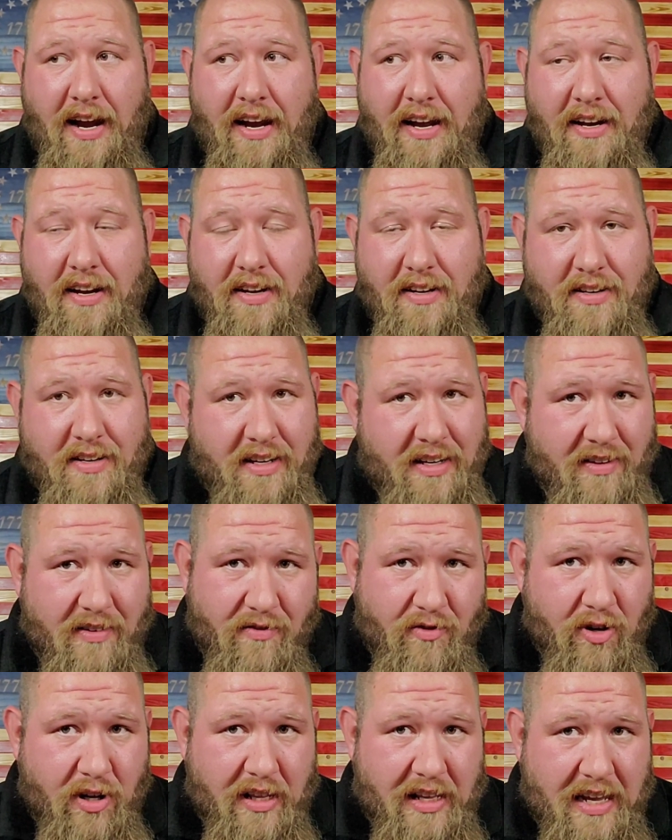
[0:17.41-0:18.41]
and
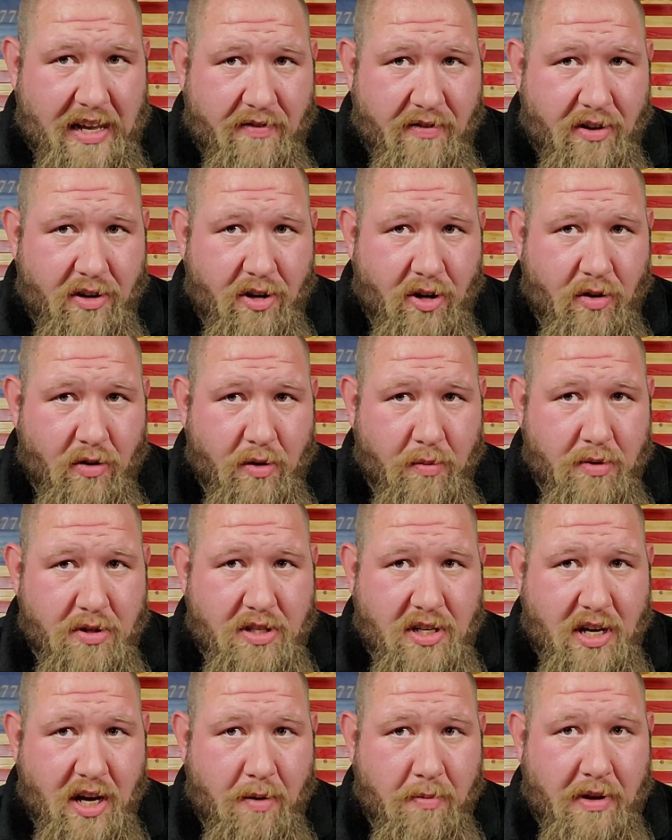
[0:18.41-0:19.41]
didn't really even know that
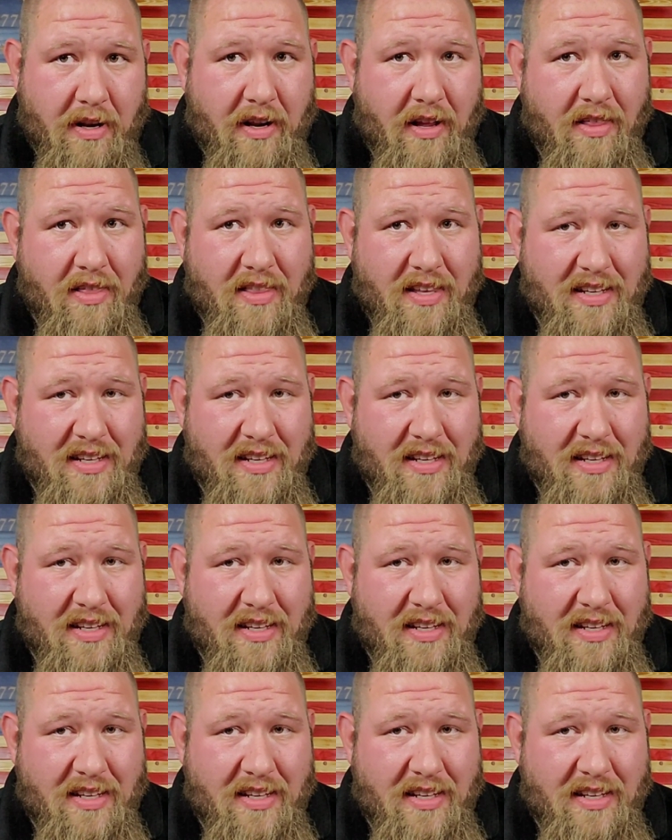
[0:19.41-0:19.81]
was coming.